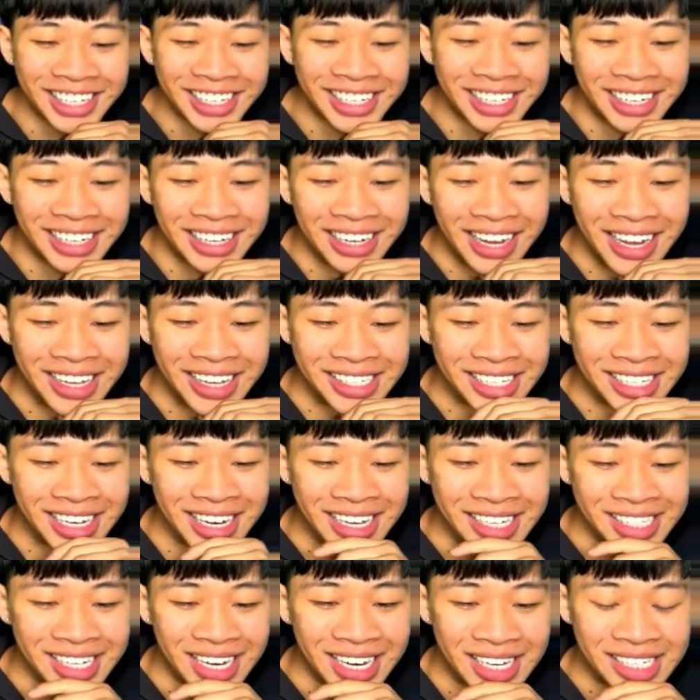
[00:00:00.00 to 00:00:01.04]
lads.
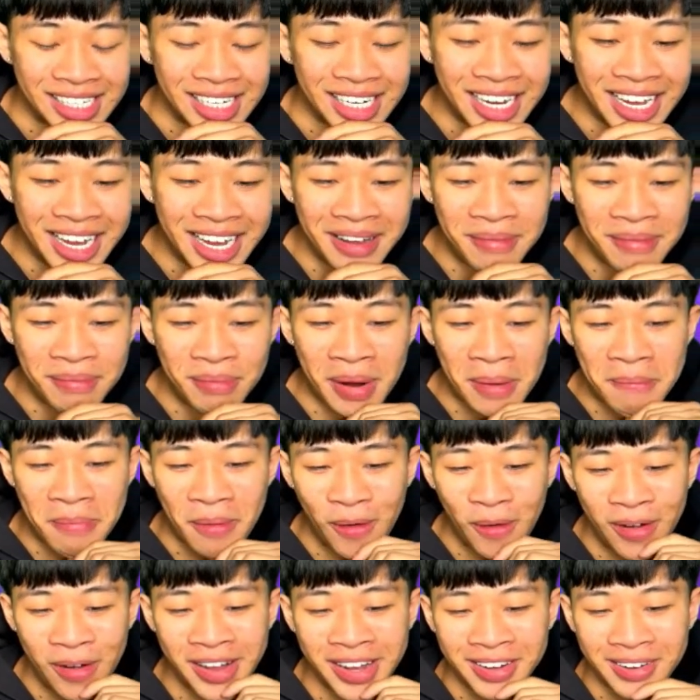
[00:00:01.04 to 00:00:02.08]
Liam, my
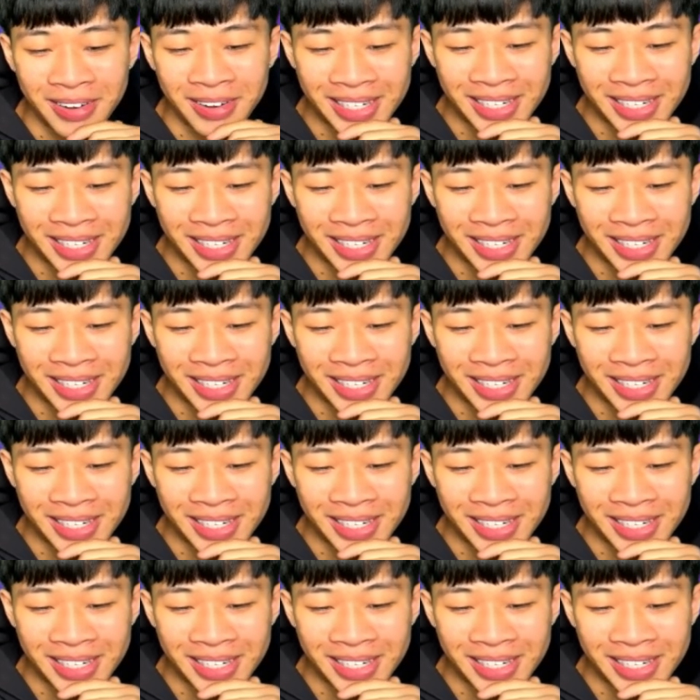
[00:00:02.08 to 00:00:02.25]
boy, good to